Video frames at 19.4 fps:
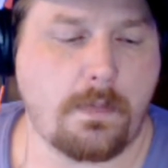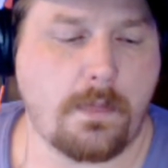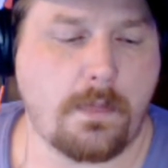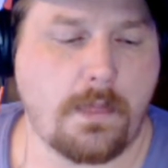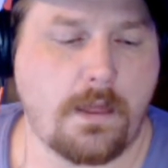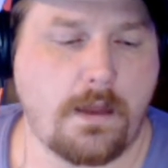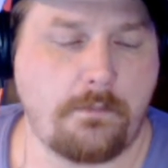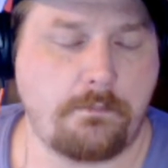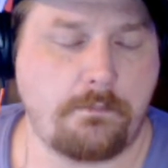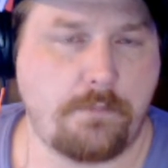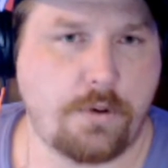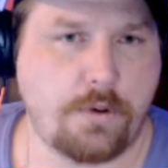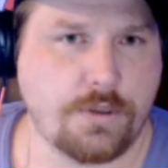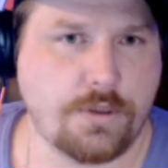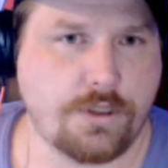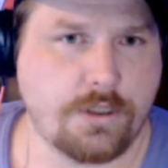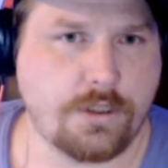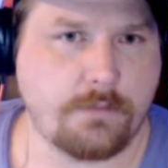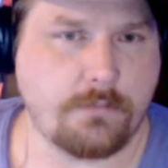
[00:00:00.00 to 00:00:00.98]
and
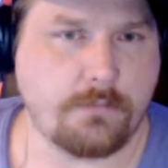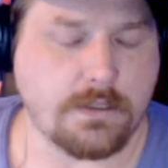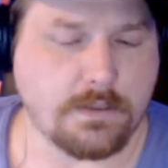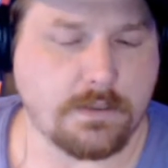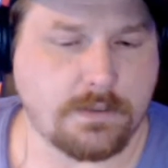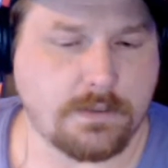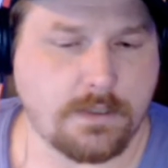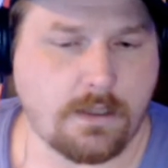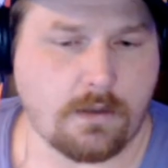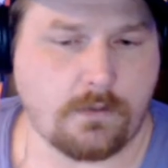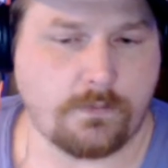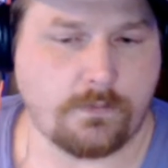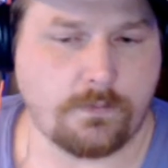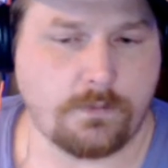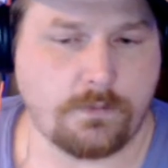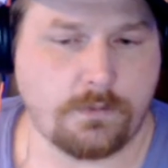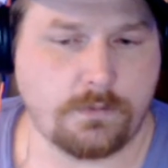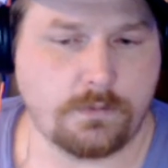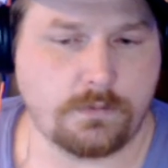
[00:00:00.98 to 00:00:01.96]
pushing myself
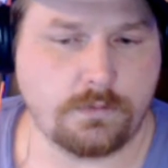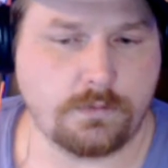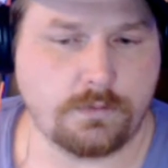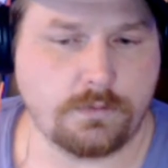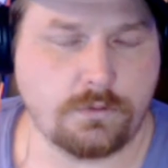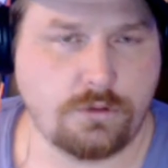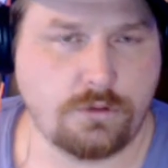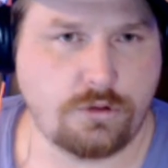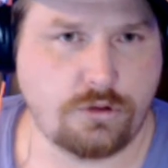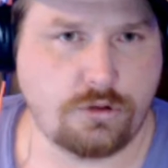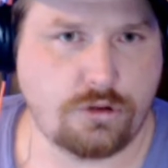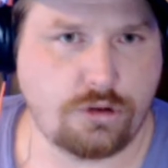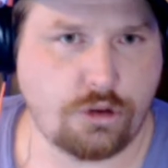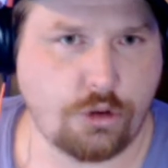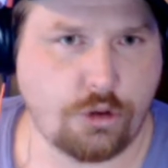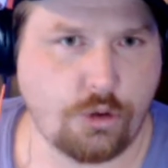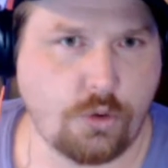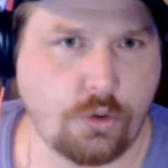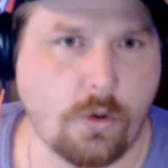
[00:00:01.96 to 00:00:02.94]

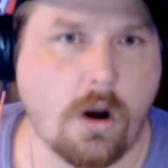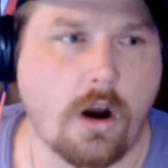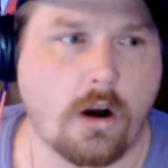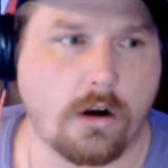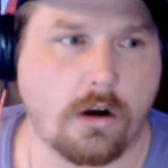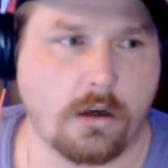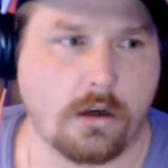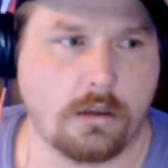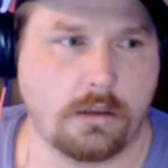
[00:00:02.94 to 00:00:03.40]
too hard.